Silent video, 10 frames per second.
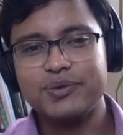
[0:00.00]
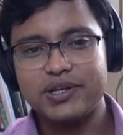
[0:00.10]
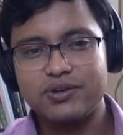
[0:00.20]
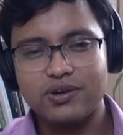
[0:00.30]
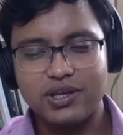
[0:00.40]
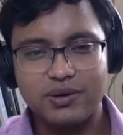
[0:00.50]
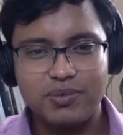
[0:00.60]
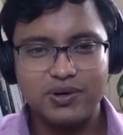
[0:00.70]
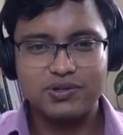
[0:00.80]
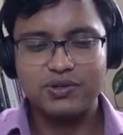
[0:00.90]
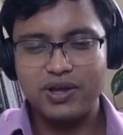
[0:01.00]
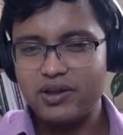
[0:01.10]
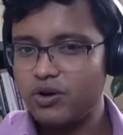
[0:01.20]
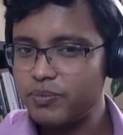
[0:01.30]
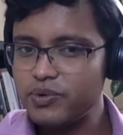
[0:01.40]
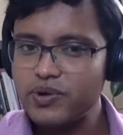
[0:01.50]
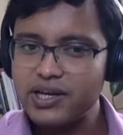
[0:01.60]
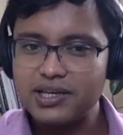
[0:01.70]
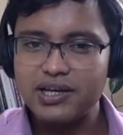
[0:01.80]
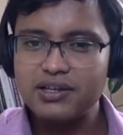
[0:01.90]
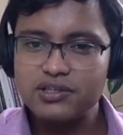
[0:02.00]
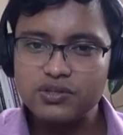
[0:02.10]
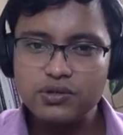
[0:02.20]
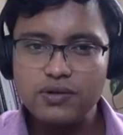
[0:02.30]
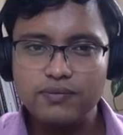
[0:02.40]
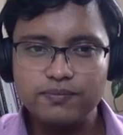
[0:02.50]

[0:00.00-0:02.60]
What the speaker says: we are talking about. So I hope you guys understood.